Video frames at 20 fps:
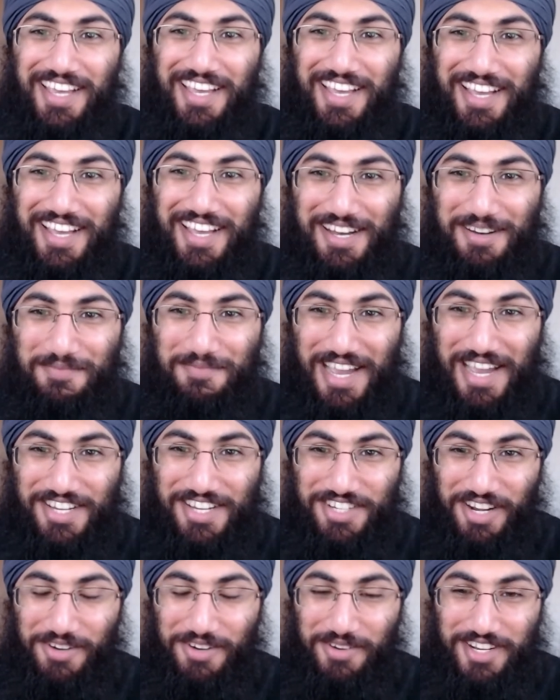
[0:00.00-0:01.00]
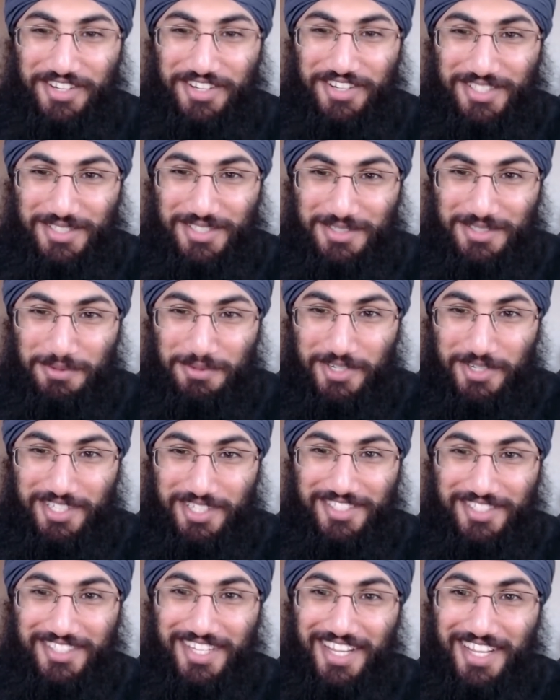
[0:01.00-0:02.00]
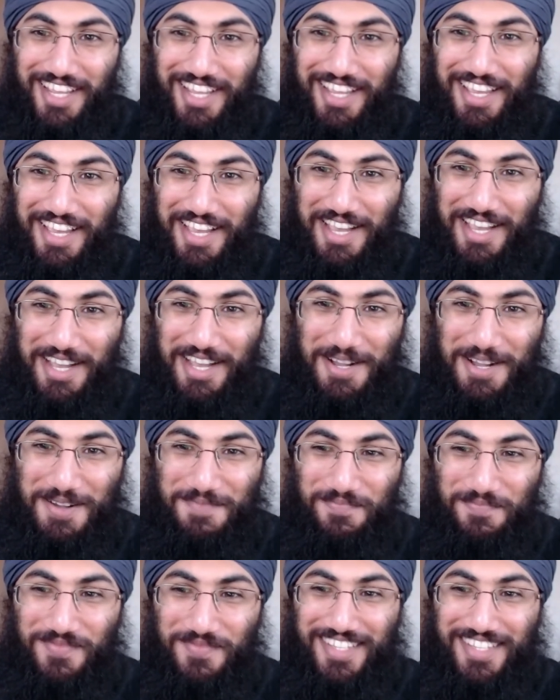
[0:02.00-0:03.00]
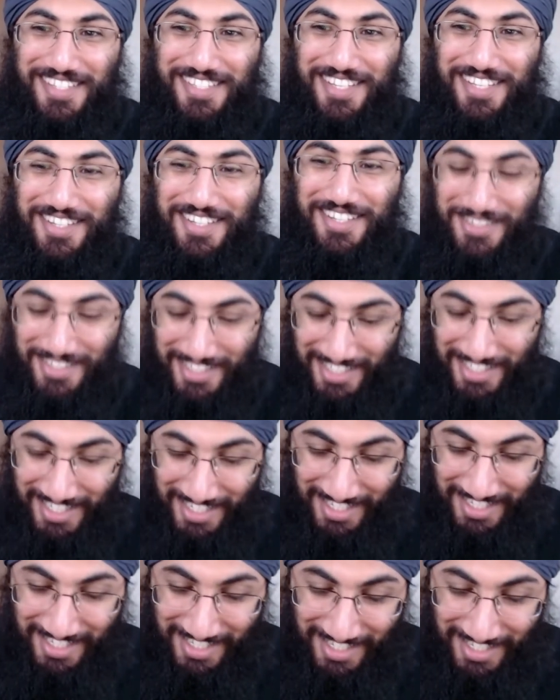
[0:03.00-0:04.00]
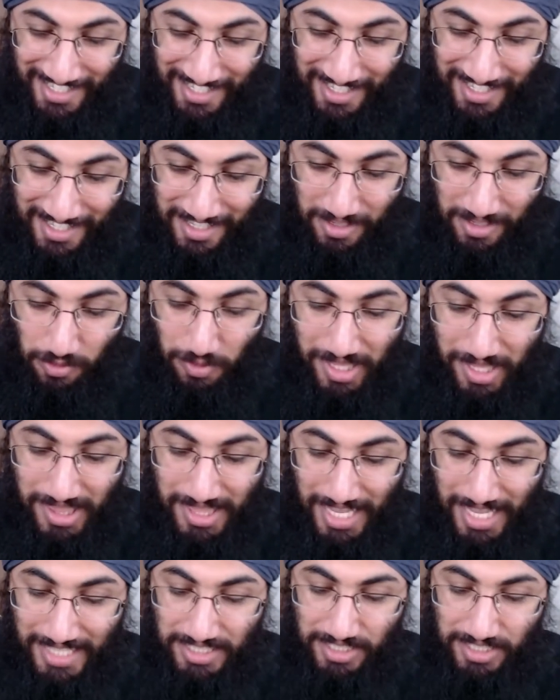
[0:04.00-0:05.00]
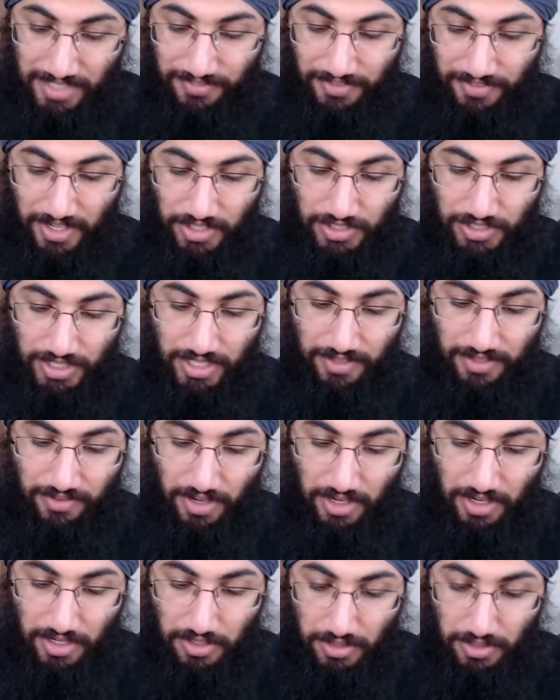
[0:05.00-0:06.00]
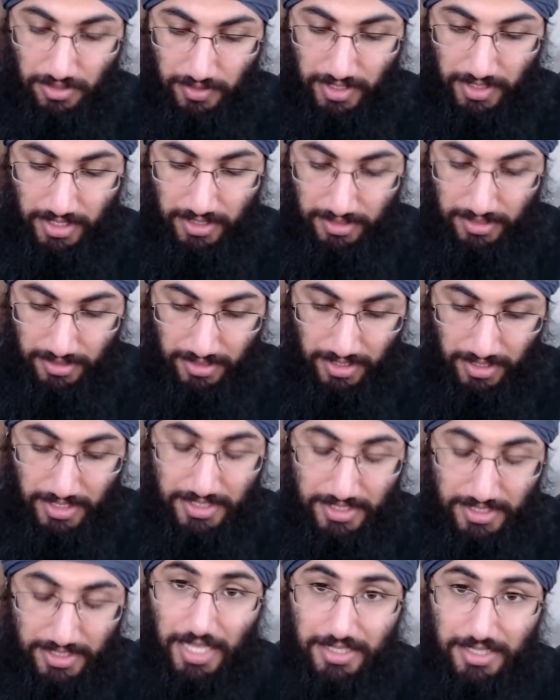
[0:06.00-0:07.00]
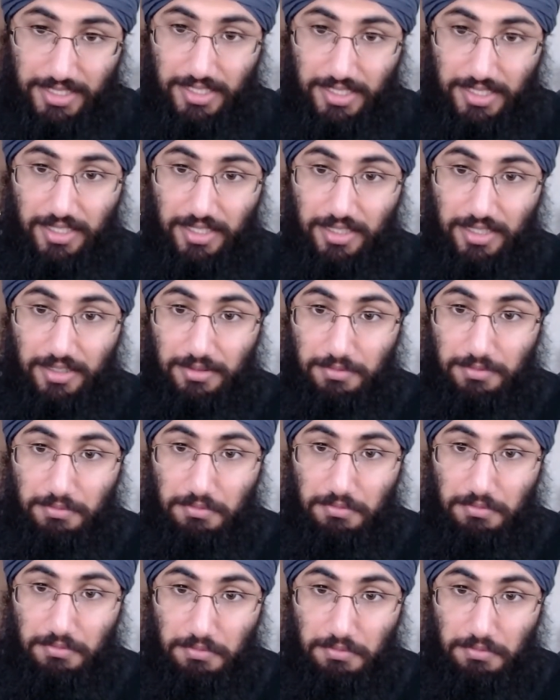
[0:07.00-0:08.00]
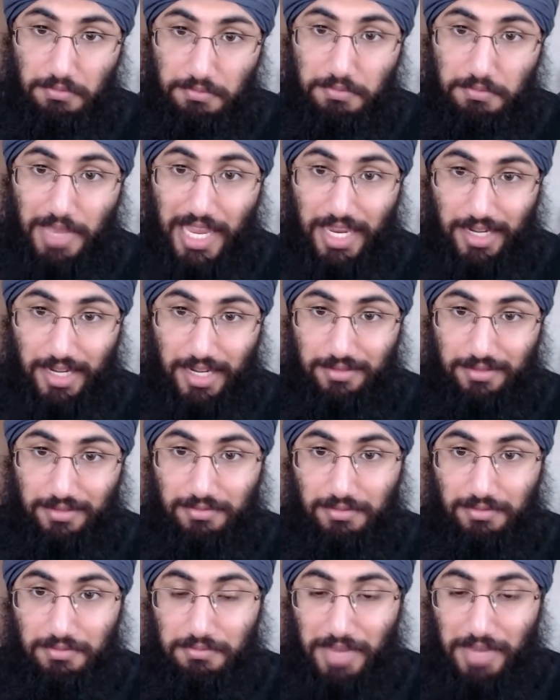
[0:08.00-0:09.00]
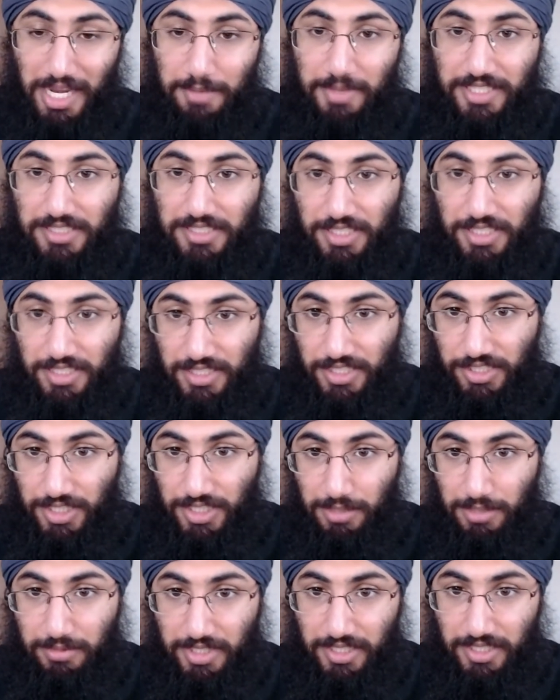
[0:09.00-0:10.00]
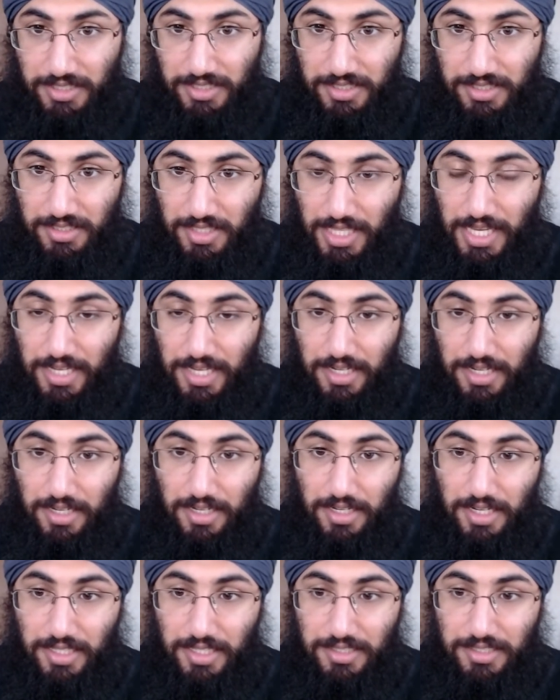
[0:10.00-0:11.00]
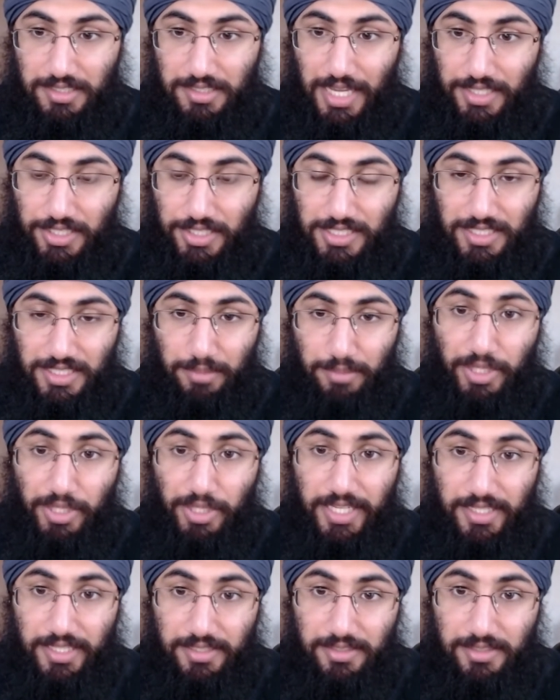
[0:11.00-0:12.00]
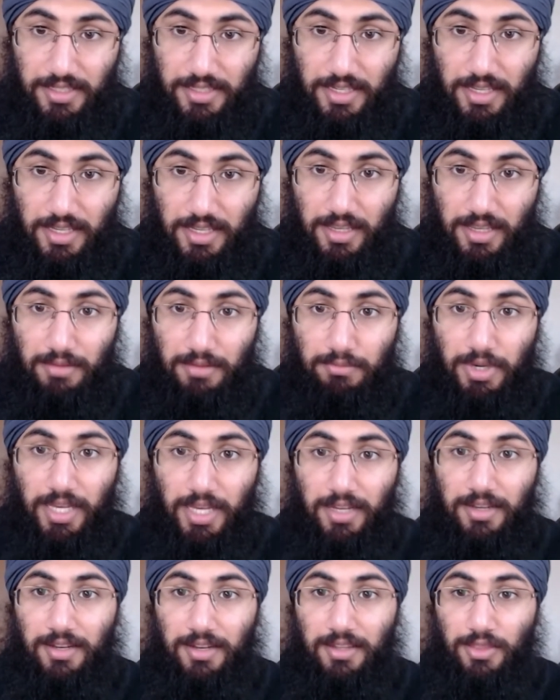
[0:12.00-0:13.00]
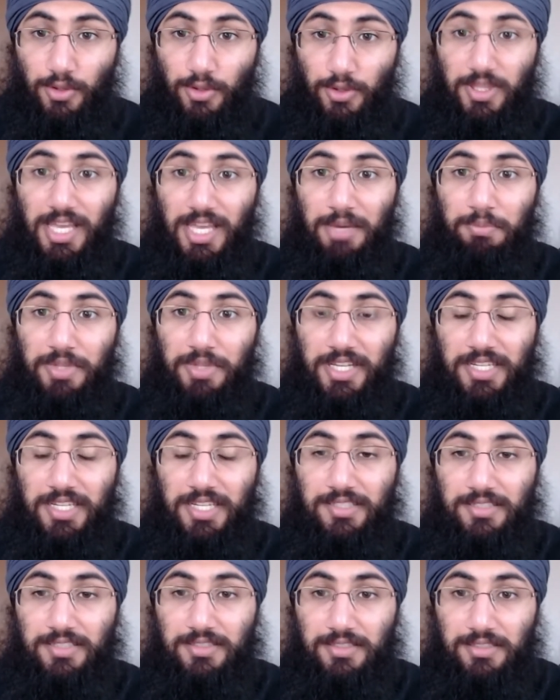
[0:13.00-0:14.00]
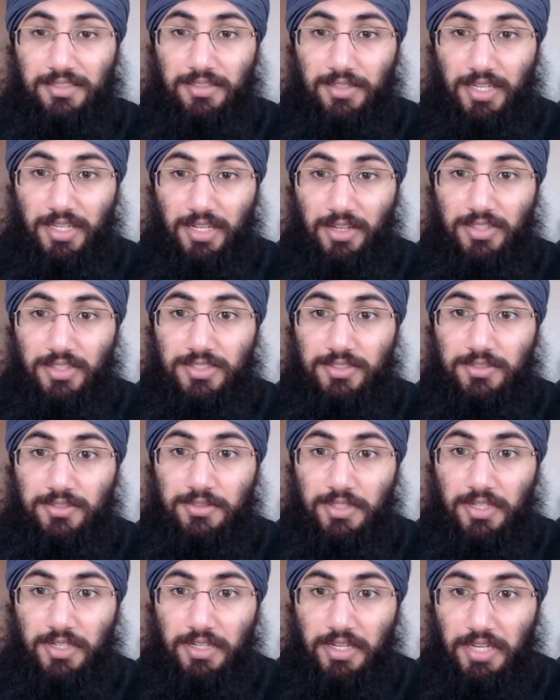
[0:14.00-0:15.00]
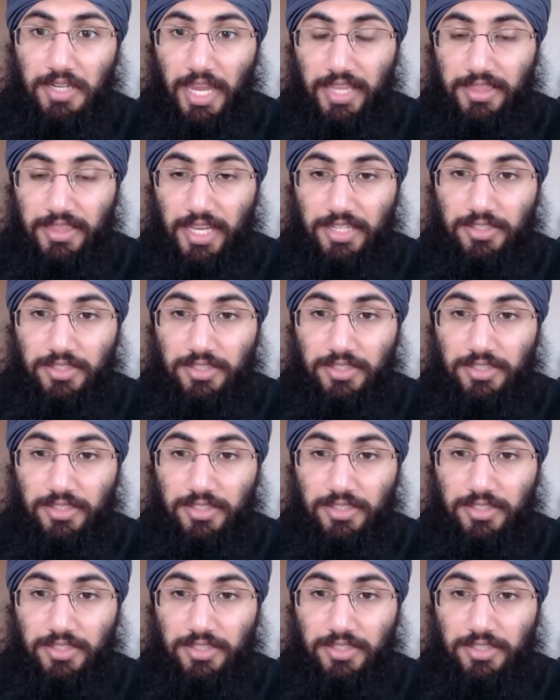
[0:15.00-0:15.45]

my generation's words. So when that's the function of our Gurdwara, because that's the main message in the Shabad is that it's not just a place, but through that place you can also gain that